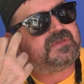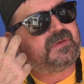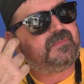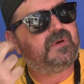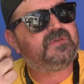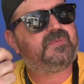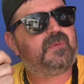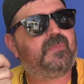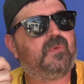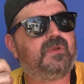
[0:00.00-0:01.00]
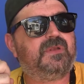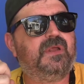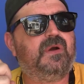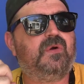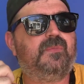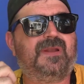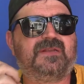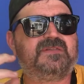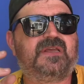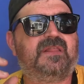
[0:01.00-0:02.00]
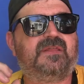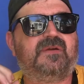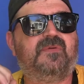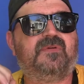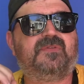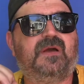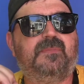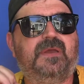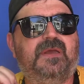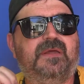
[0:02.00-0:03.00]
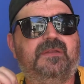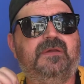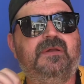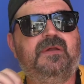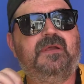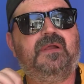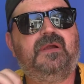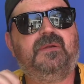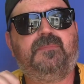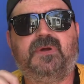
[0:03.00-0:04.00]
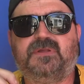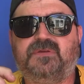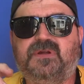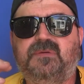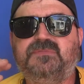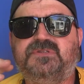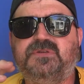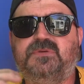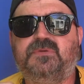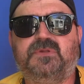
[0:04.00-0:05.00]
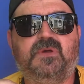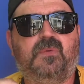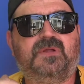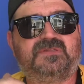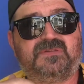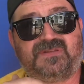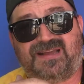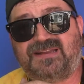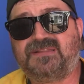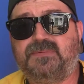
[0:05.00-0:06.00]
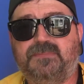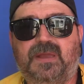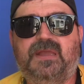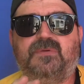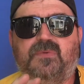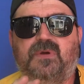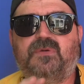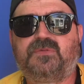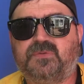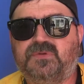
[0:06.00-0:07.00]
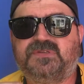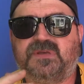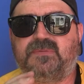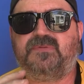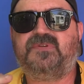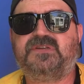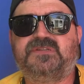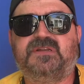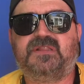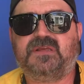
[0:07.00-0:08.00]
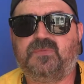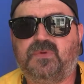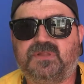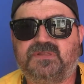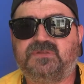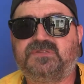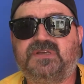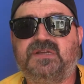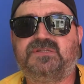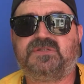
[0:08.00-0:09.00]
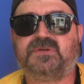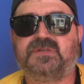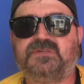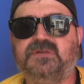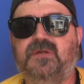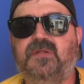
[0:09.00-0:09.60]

that most people would know, but I just can't think of one off the top of my head. But you come to you know what's kind of the main road through a subdivision, and then one of the little side streets,